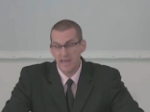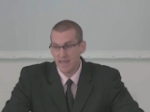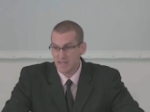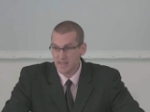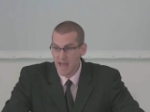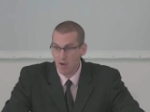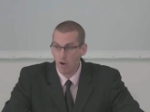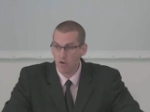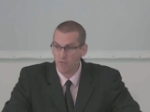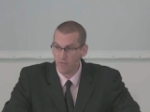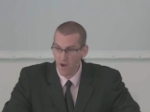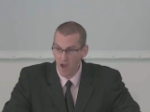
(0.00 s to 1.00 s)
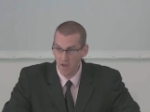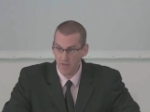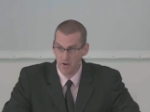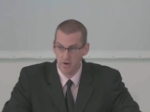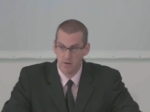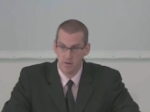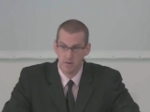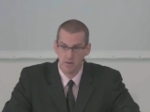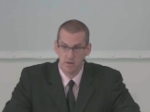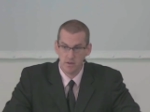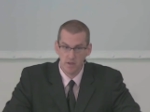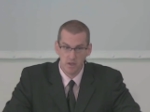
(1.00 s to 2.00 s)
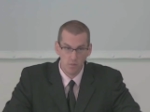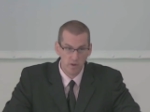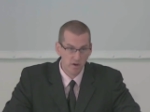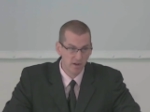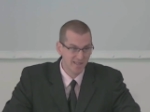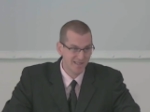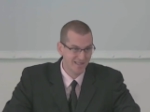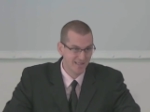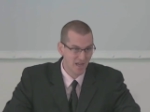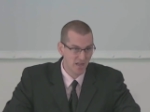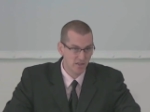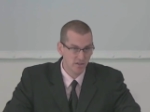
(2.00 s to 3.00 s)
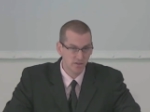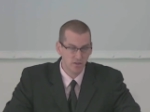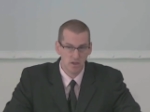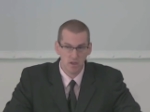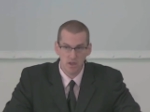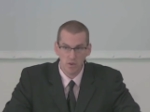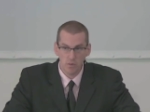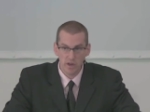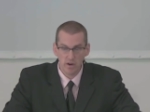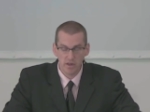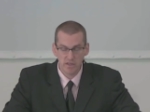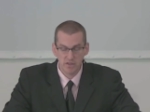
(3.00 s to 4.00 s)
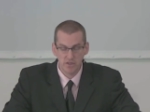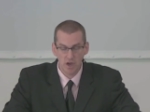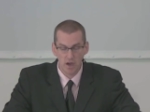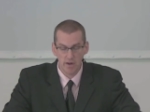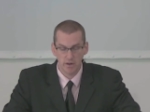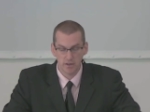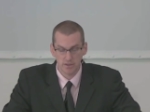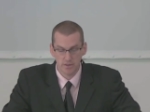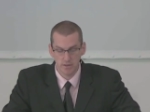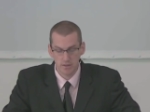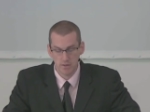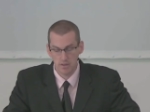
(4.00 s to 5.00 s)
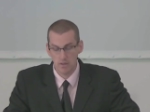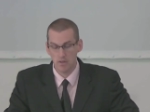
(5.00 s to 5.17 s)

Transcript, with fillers: He is now our Father and we are his sons, we are his daughters.